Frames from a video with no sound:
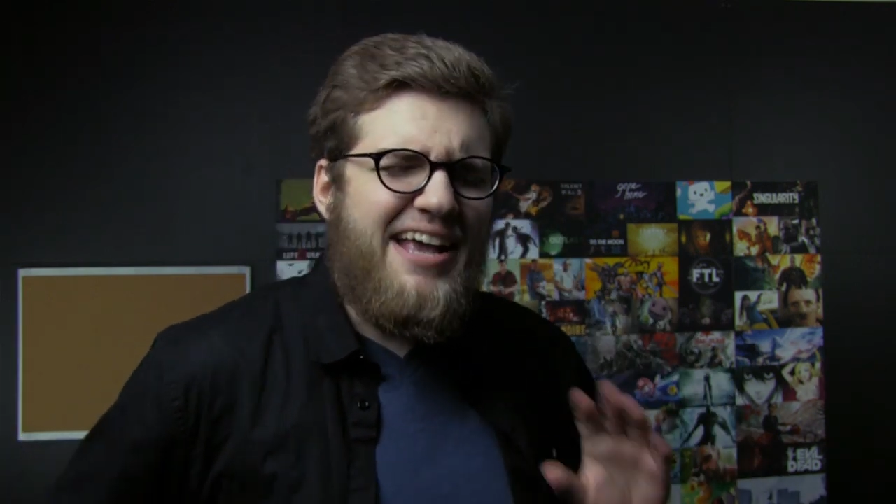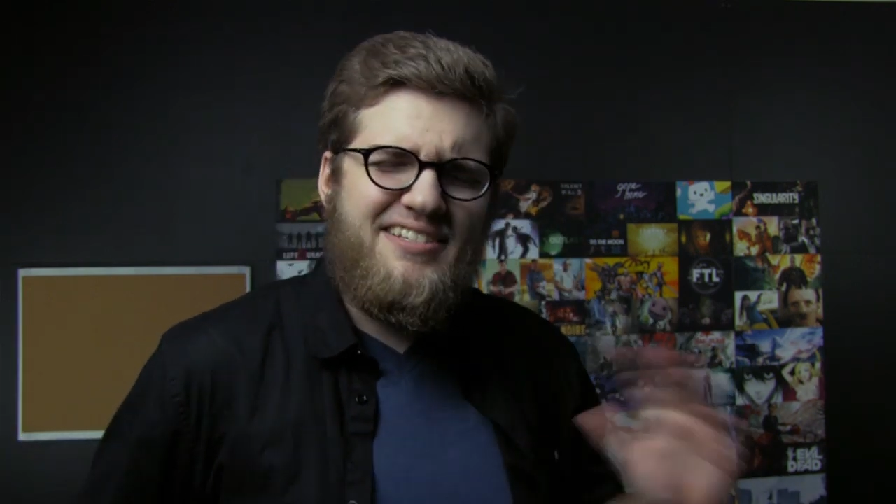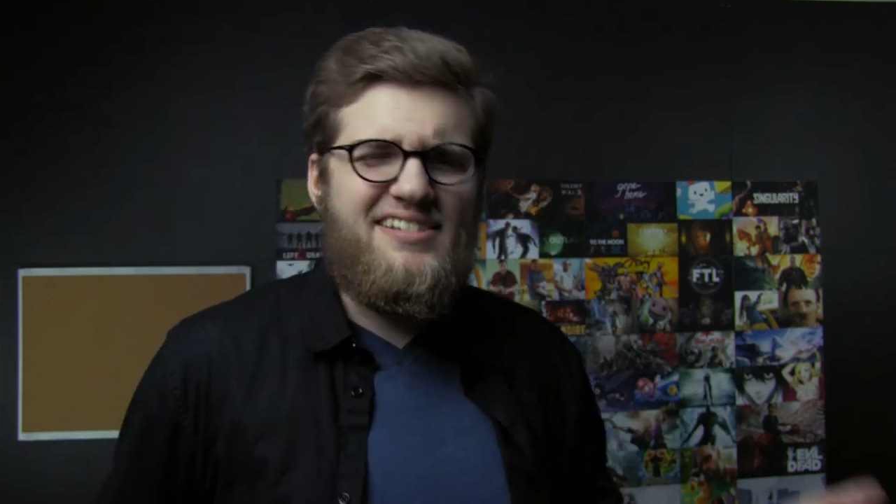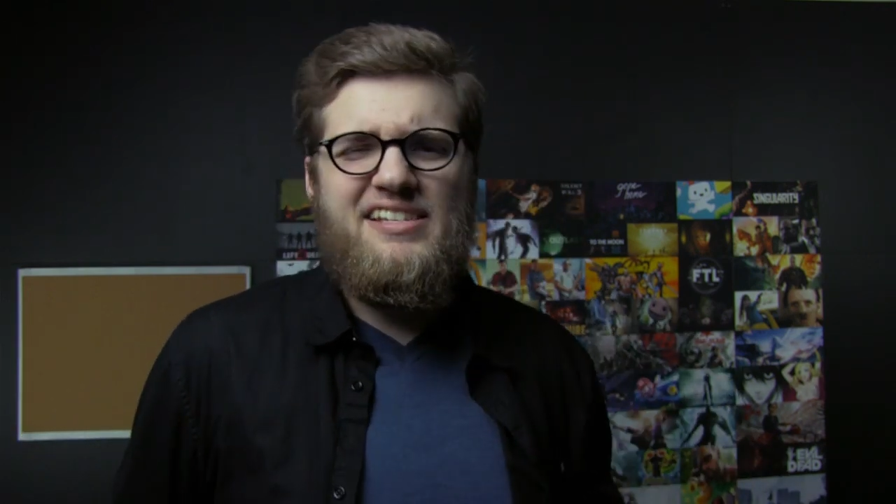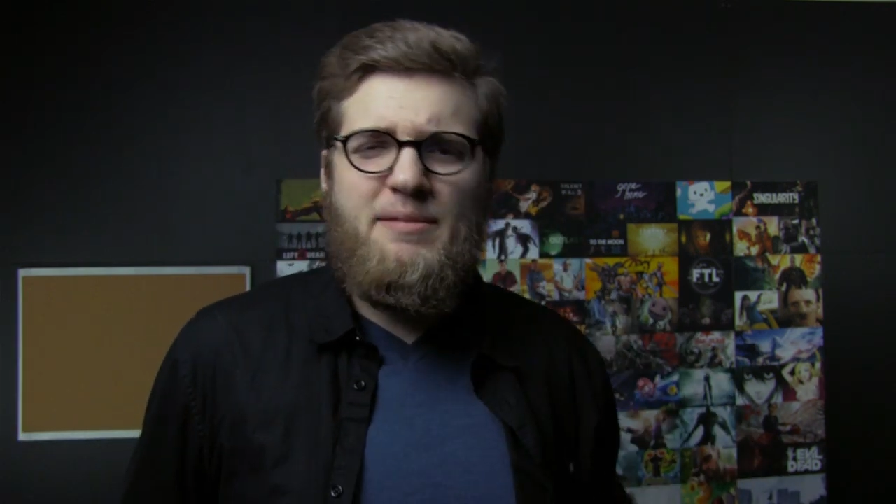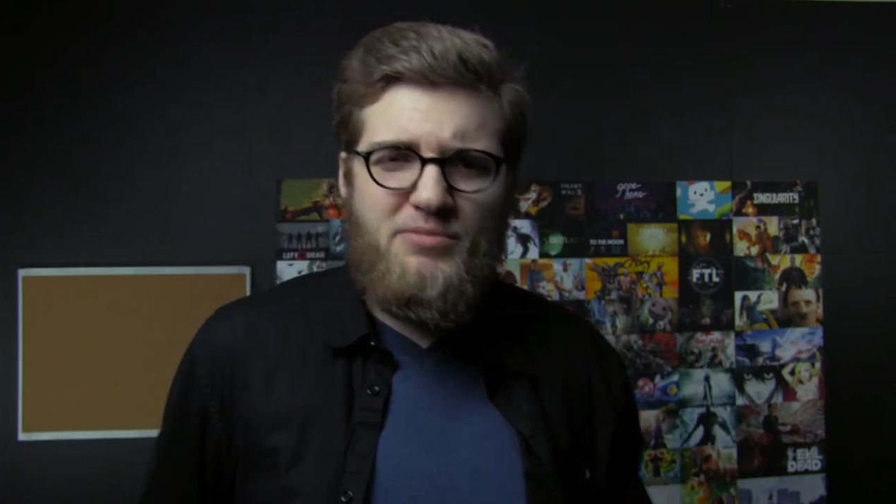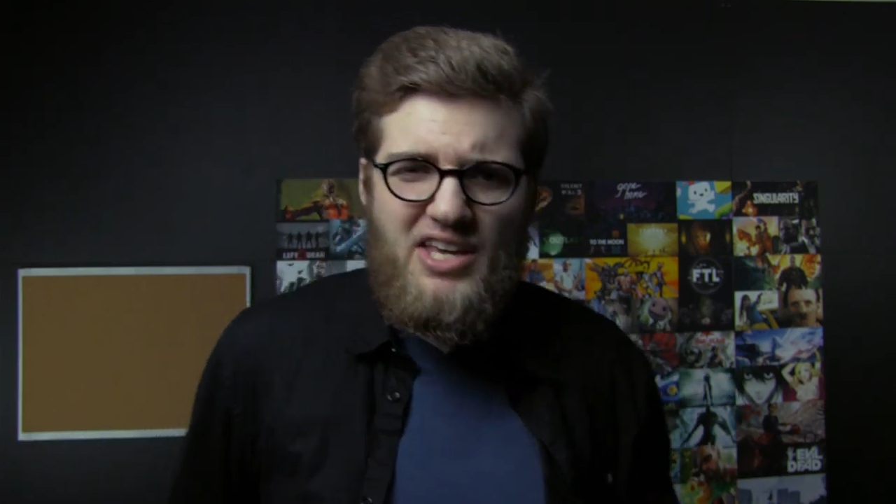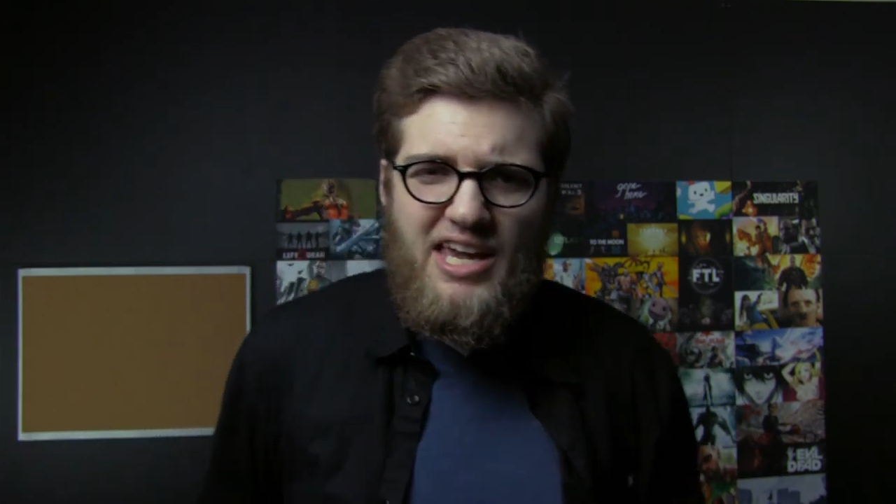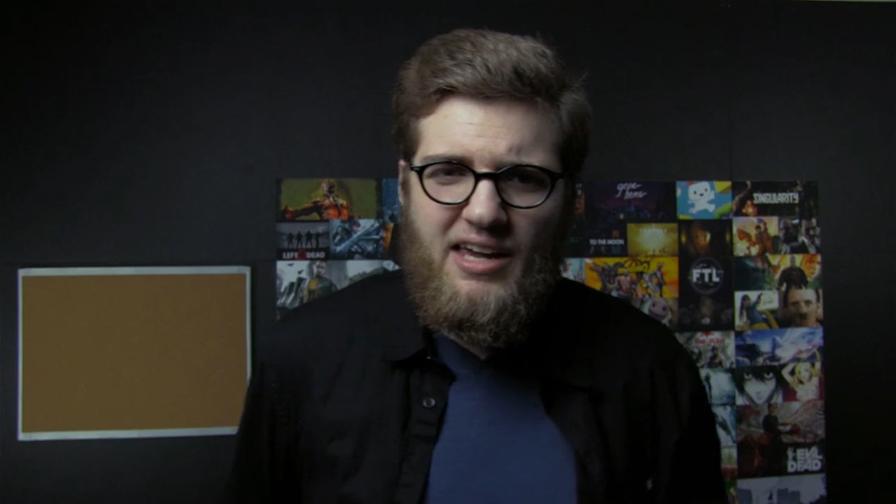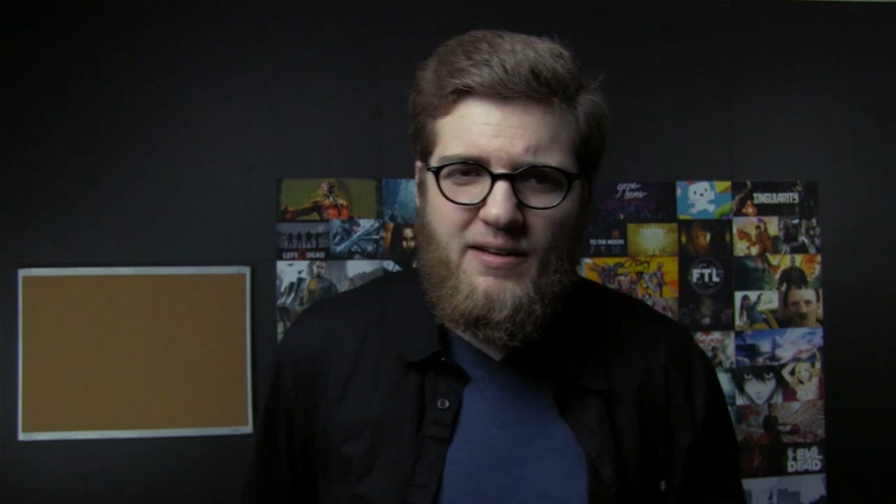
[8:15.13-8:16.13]
It's the same
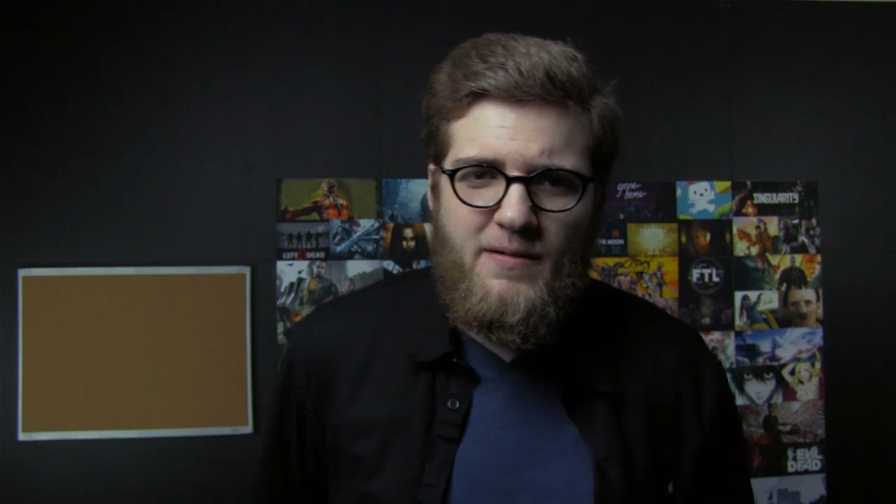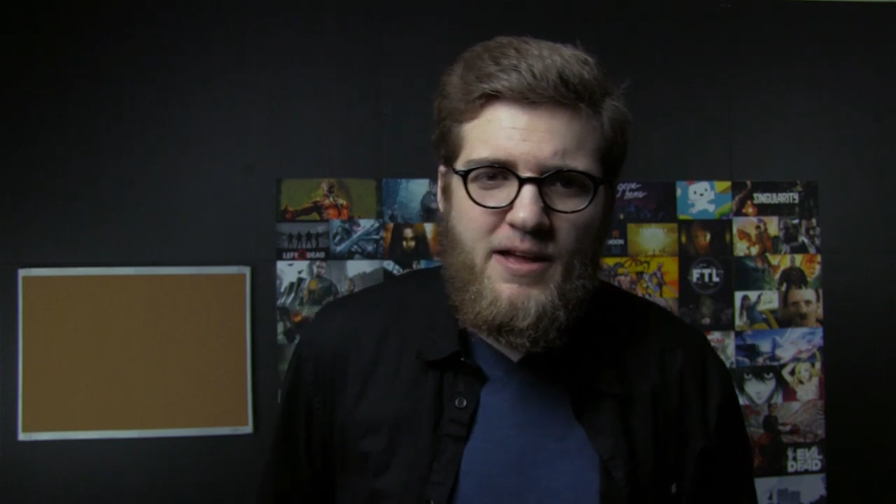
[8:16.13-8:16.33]
thing.